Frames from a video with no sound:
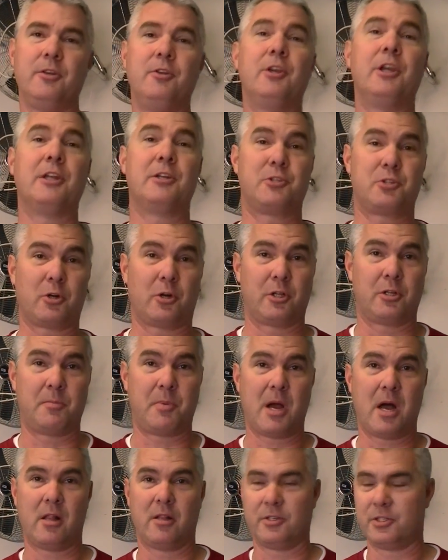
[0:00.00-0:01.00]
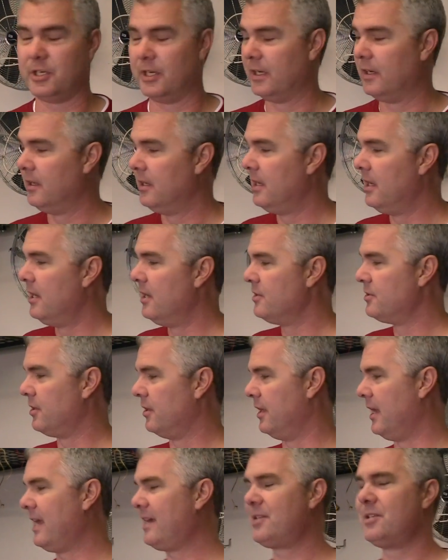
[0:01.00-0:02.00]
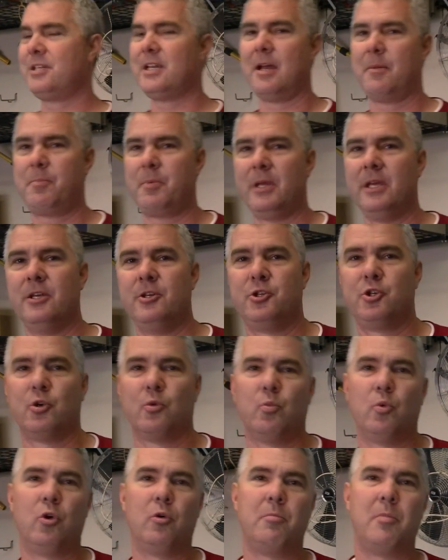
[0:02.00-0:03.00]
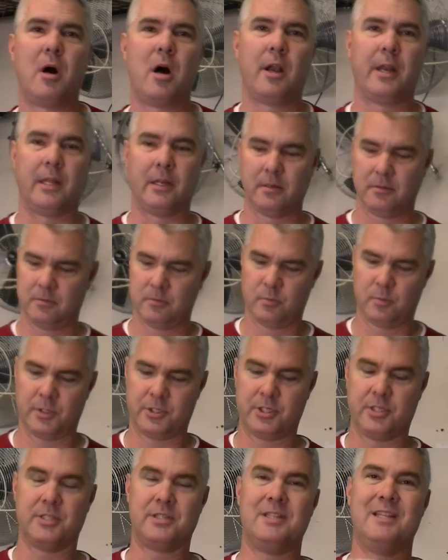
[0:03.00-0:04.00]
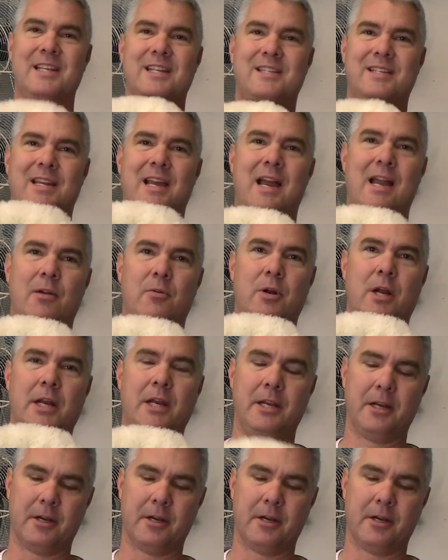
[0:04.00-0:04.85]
get to start the polishing. So the next step is your wool bonnet, which is this guy right